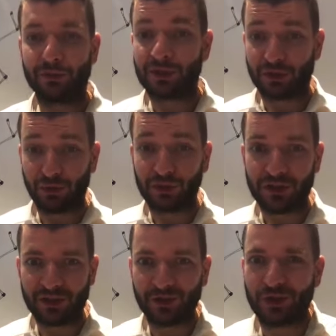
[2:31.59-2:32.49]
So just
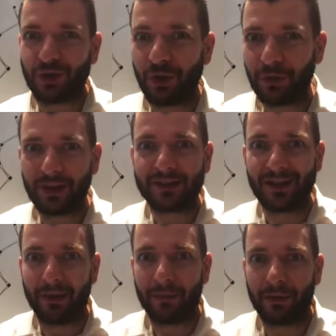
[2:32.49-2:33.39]
to show you an
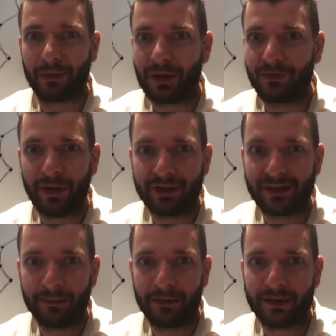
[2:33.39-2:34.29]
example, right? Very
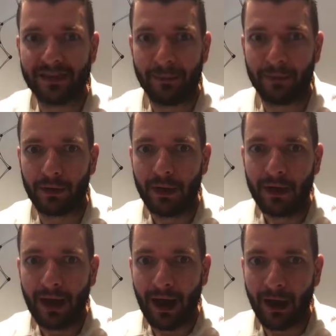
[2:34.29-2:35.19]
simple example,
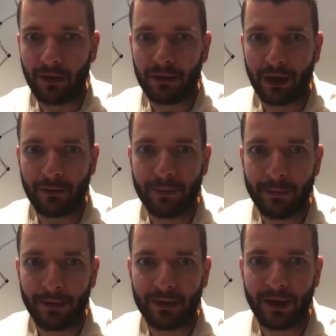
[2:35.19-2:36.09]
how a lot of
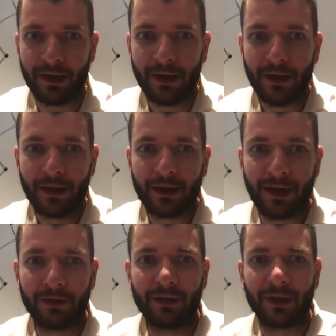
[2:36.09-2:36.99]
people, they
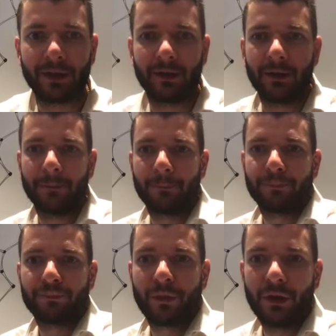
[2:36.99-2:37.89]
kind of like,
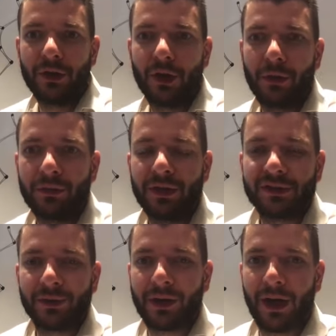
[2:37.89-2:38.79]
you know,
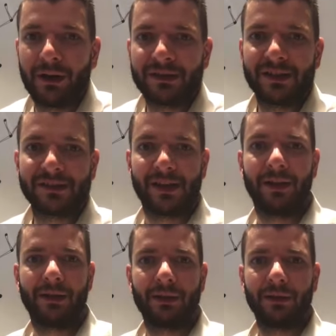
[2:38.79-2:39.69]
disregard this,
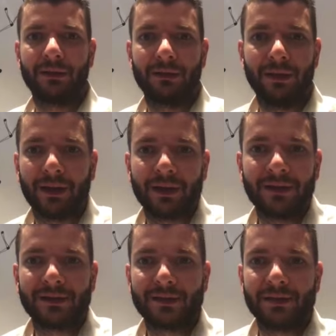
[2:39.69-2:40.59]
and like
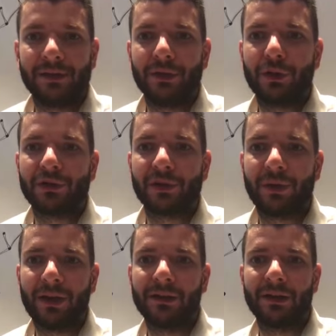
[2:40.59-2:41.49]
it's, you know, they
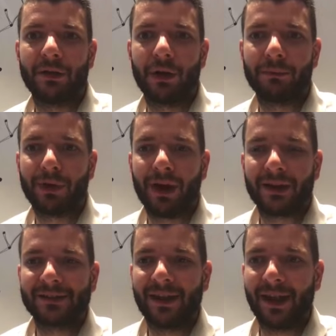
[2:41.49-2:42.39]
run
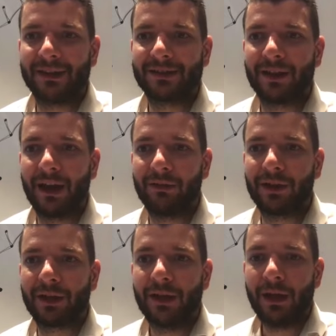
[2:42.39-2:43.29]
products and ads that have
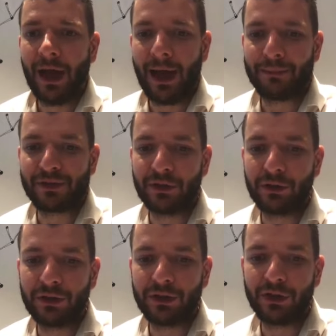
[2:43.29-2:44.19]
like
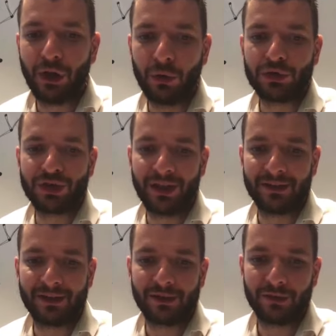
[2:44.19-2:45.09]
absolutely no
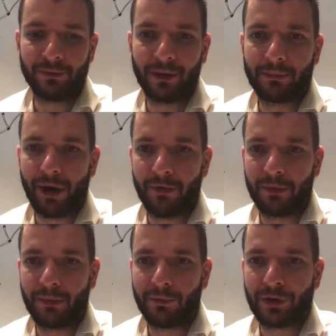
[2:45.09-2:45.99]
chances of being
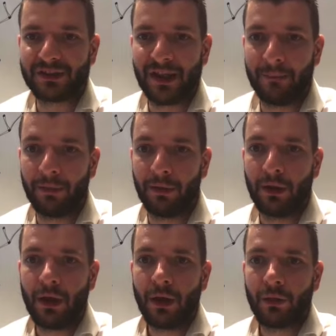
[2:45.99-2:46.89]
profitable. For example,
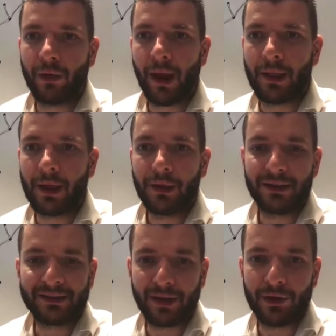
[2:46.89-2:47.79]
right?
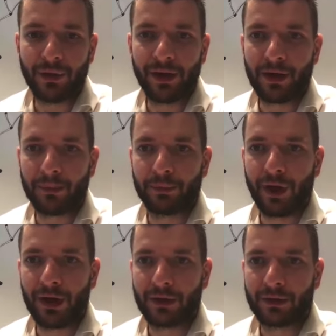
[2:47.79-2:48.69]
Let's say you're running a
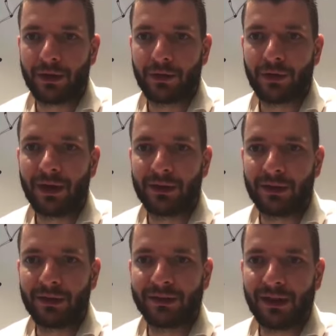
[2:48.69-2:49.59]
product, right?
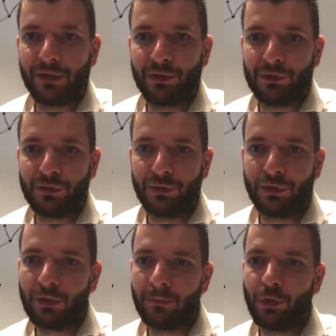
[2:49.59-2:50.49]
And let's say
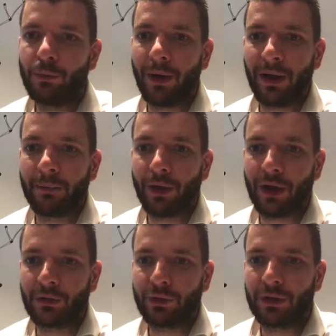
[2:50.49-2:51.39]
you're buying
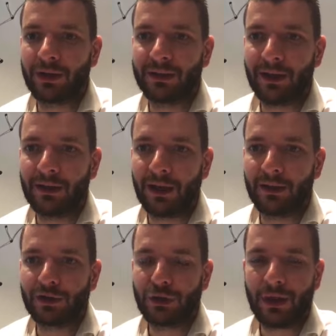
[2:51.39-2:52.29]
product for like $10
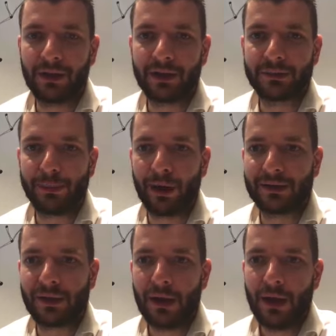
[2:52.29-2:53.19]
on
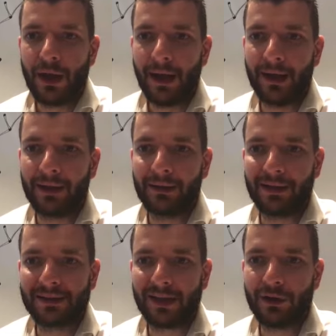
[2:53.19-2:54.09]
AliExpress, and
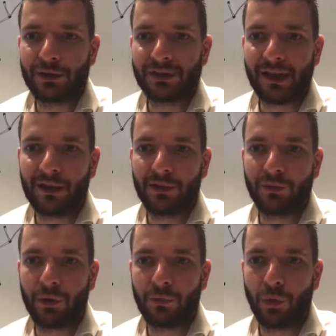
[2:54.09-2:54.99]
let's say you sell it
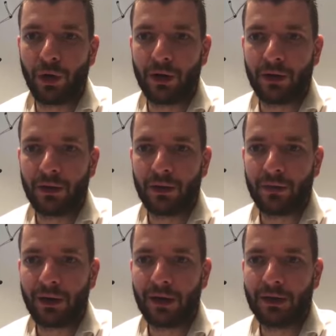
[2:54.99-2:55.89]
for $40,
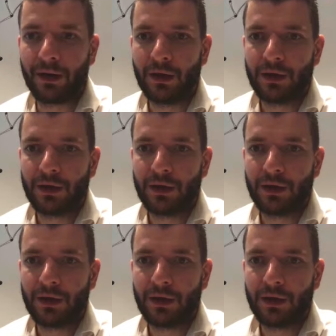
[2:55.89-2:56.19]
right?